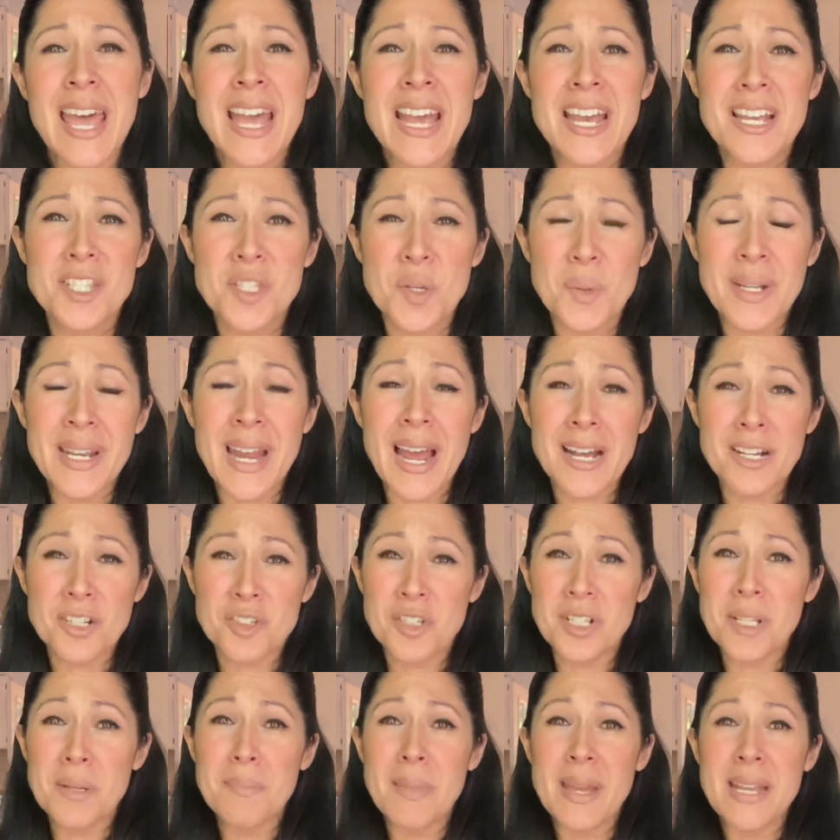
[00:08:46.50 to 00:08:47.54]
So it
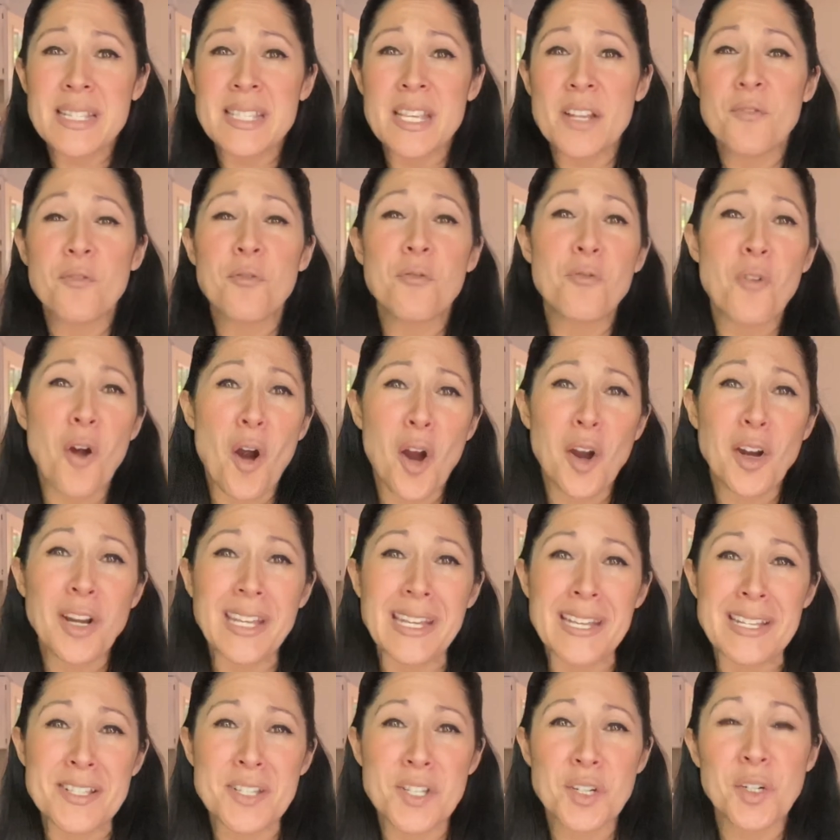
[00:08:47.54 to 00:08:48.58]
actually makes it far
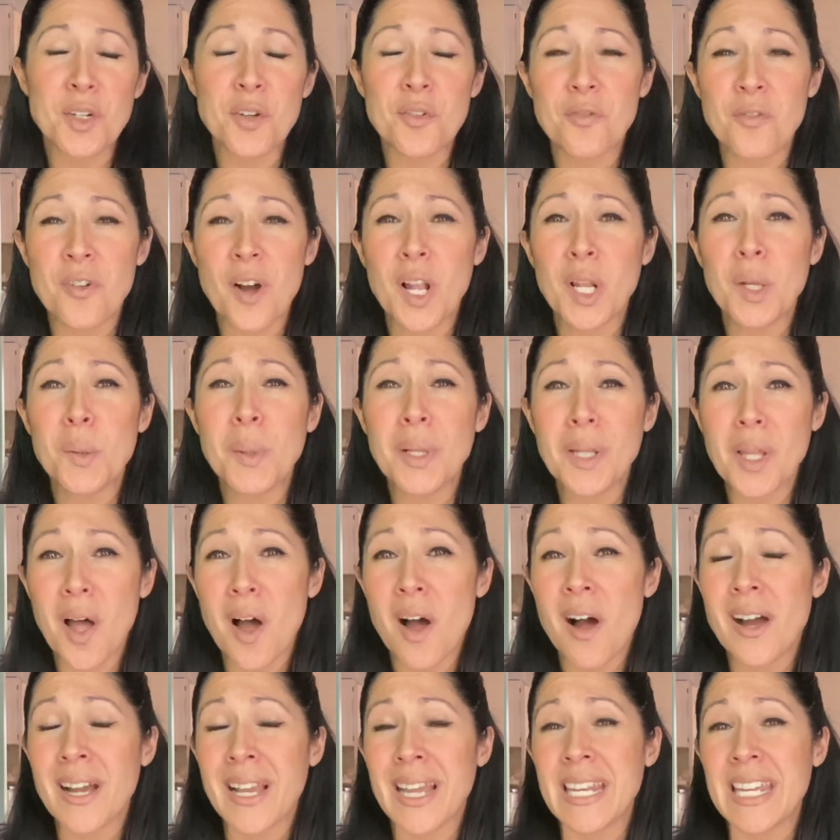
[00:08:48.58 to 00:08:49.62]
easier to follow
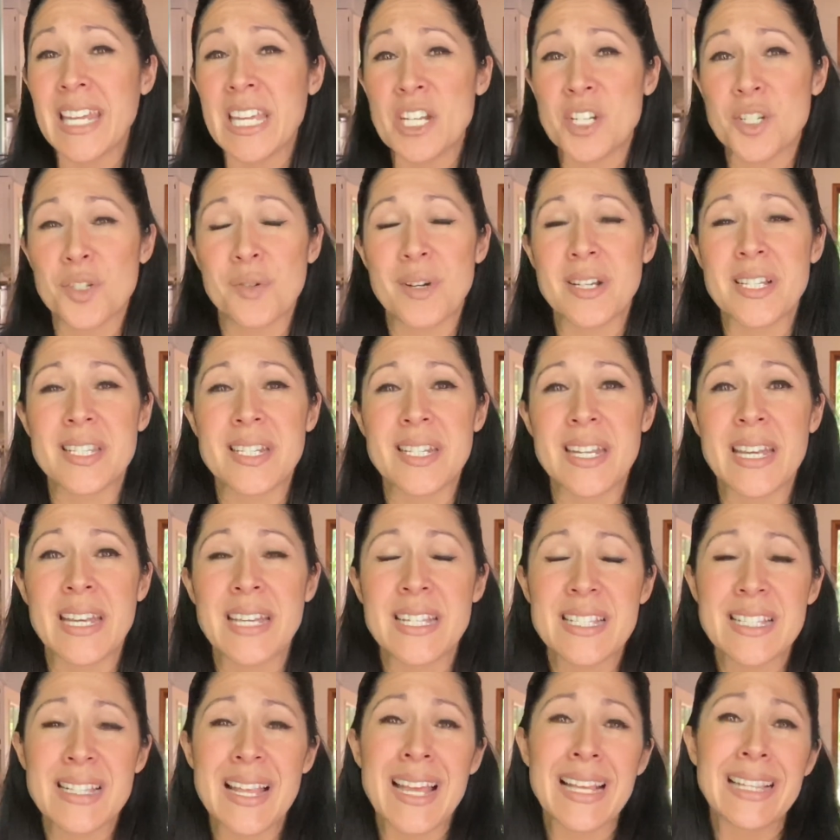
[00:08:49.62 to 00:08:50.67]
along and interesting.
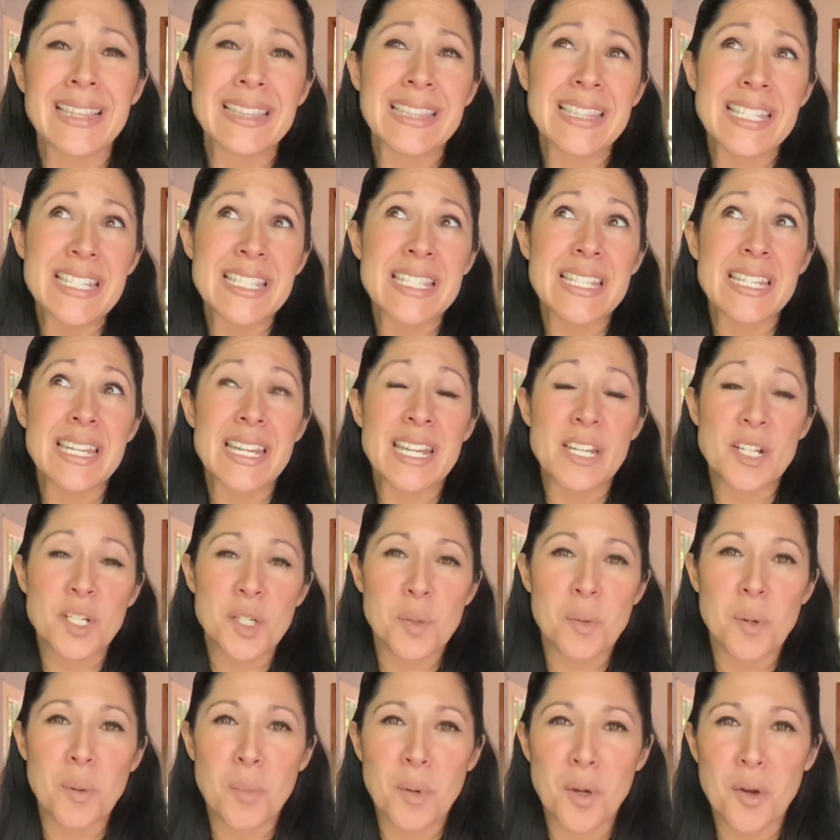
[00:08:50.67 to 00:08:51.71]
It's like listening
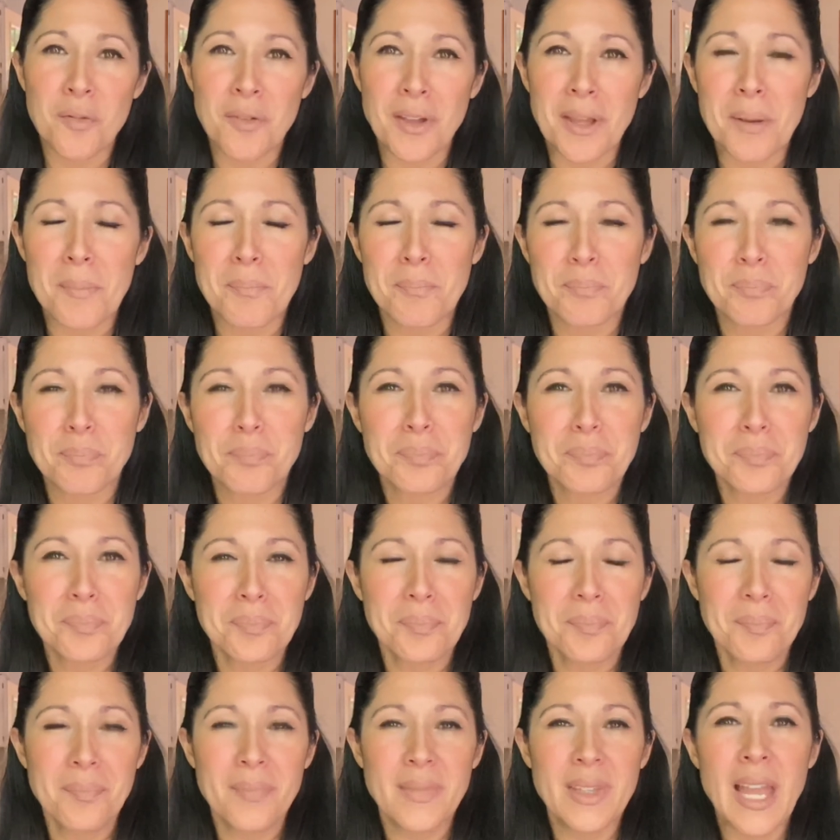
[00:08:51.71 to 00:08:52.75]
to a movie.
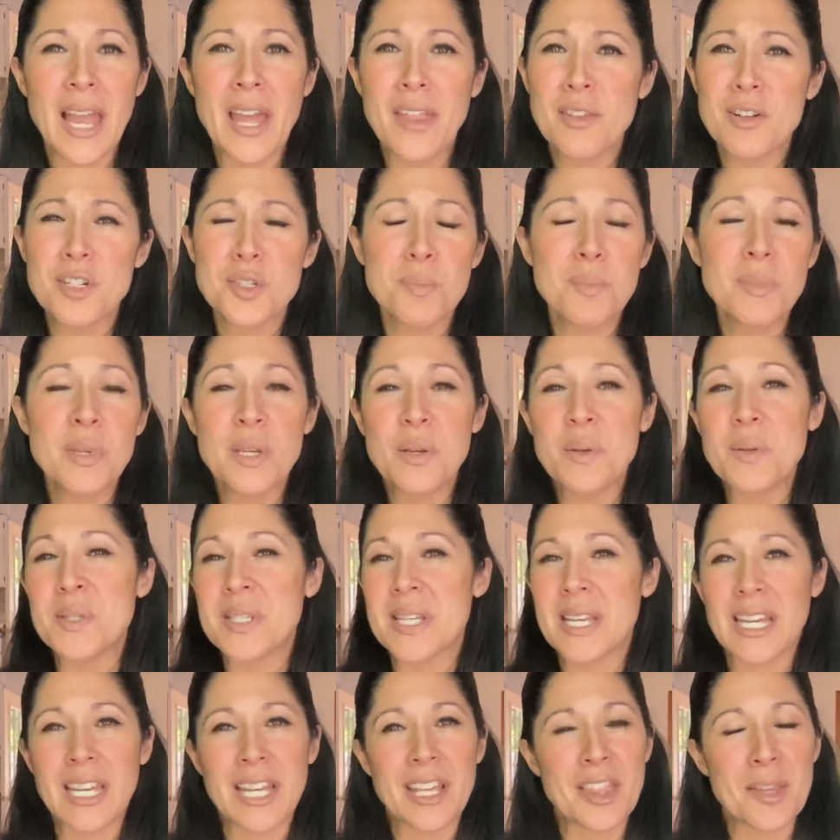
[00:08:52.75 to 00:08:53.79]
And there's
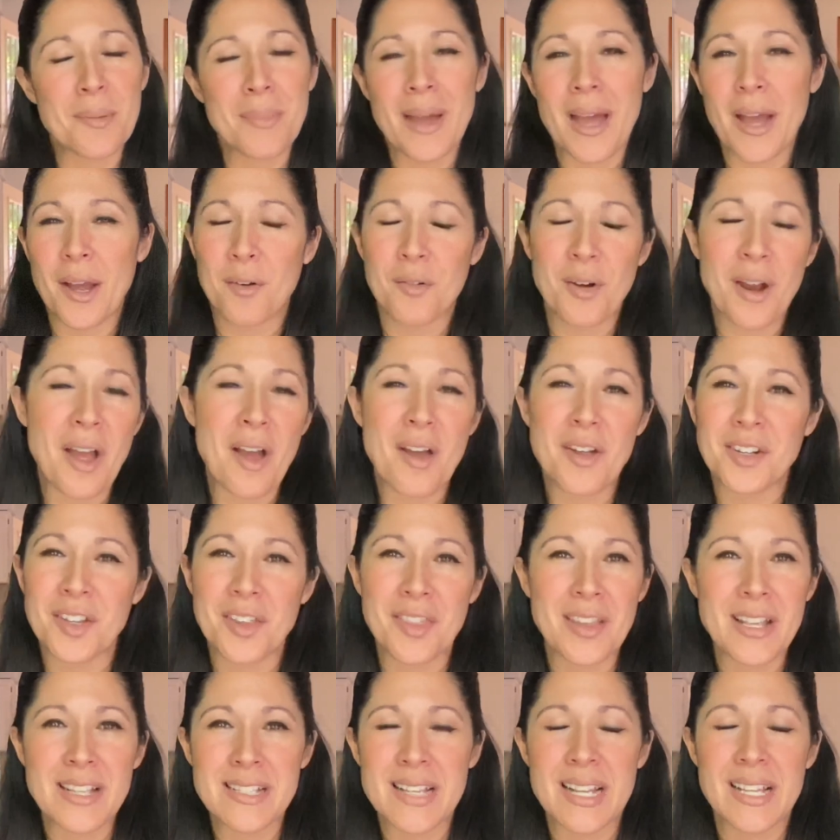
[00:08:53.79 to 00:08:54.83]
music in the background
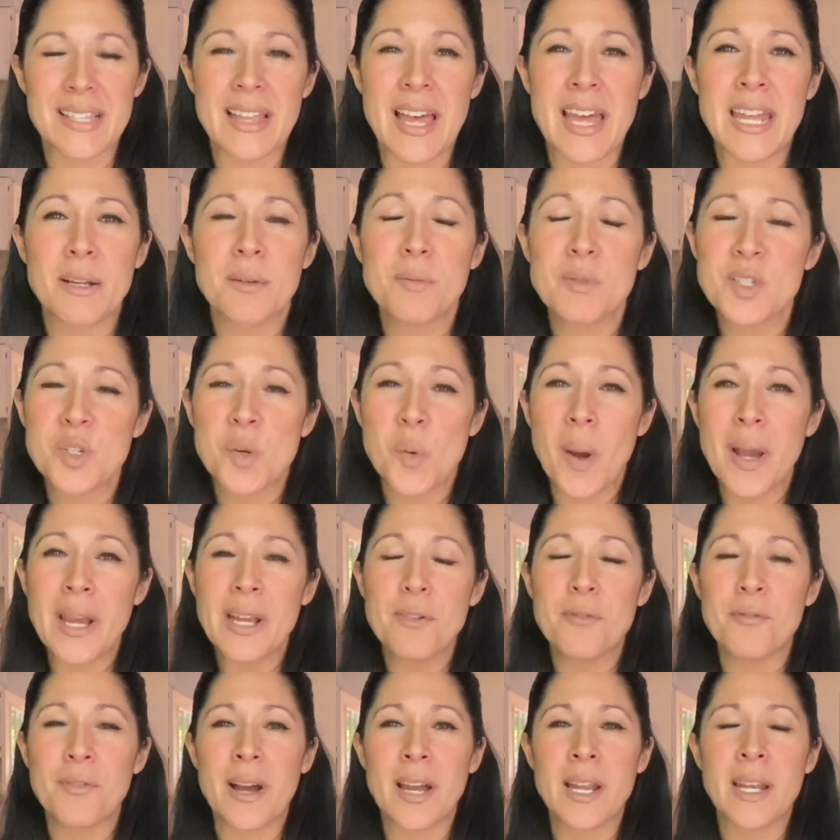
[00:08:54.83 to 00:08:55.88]
and things like that. It was
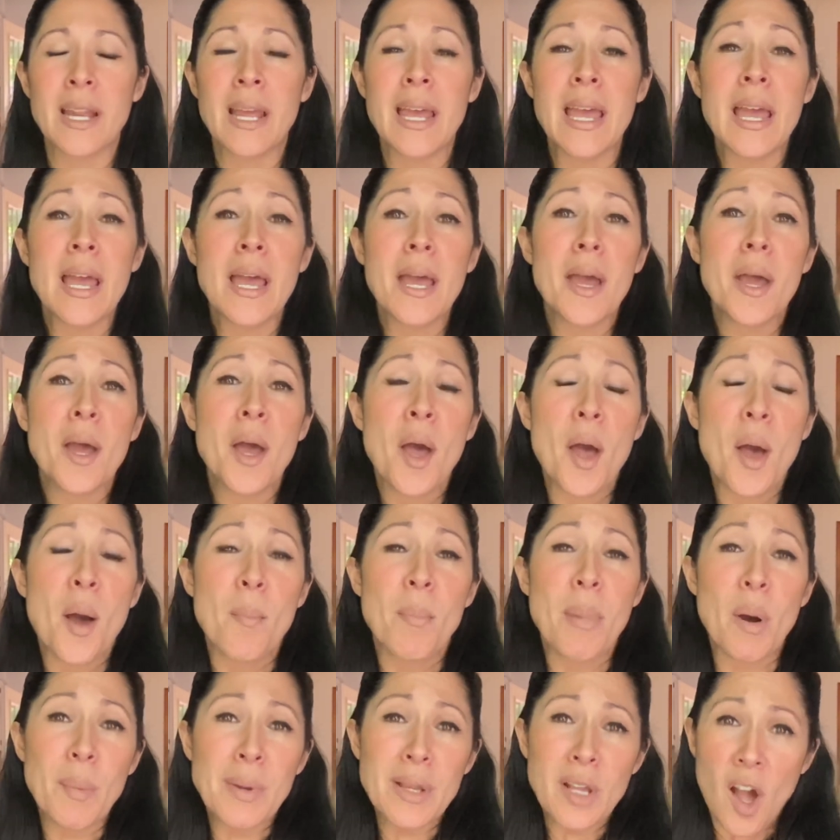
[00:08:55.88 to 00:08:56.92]
quite fun.
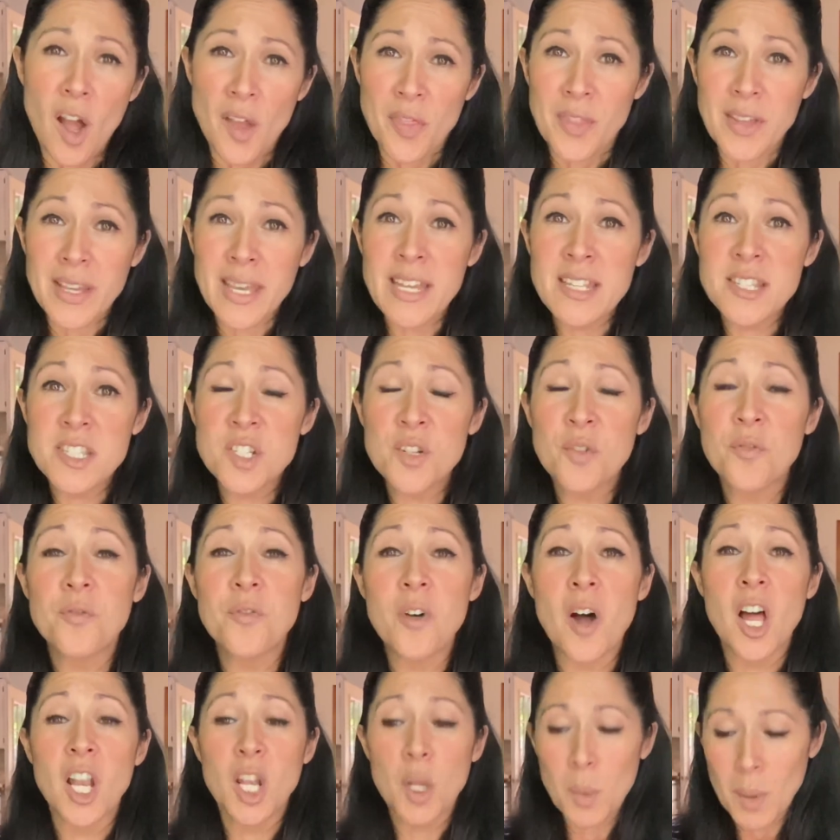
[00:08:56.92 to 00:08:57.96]
But we got the kids to
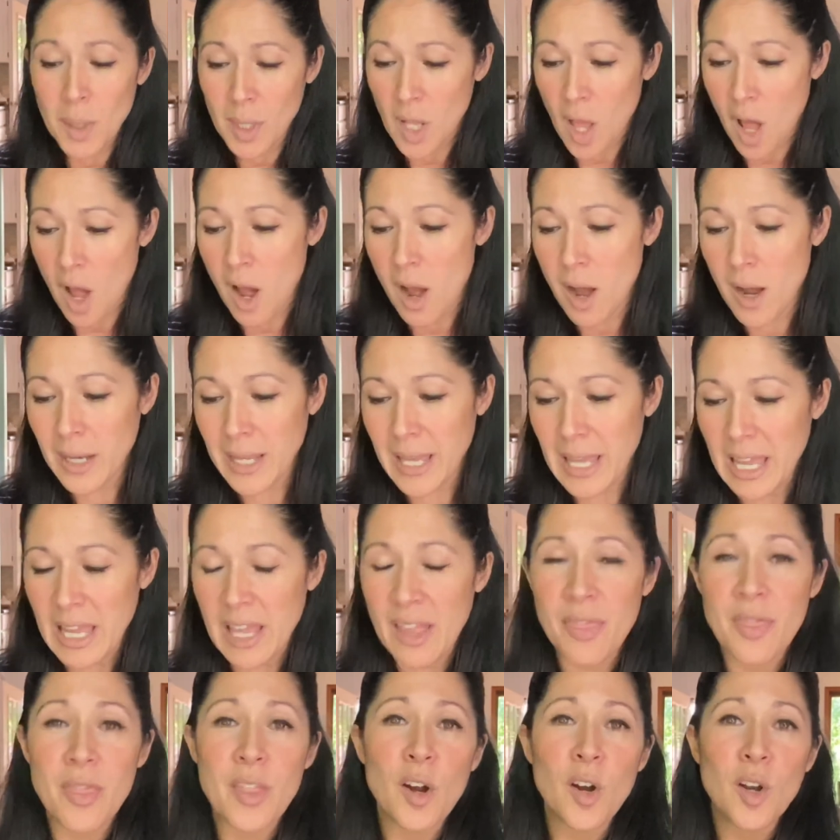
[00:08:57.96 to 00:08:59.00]
follow along
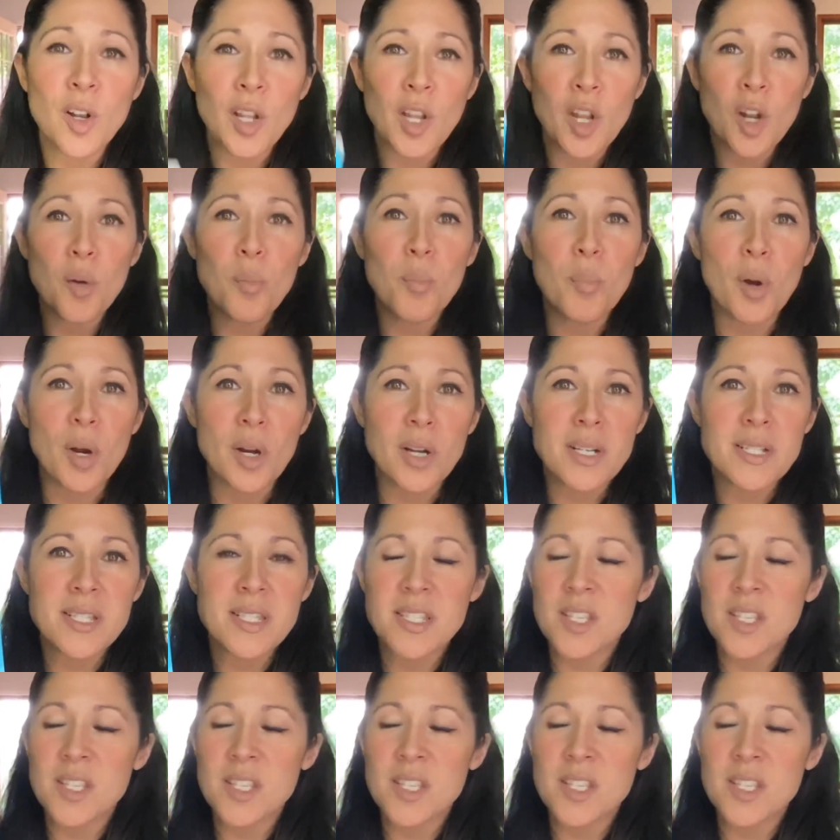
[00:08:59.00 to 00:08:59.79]
in their little books.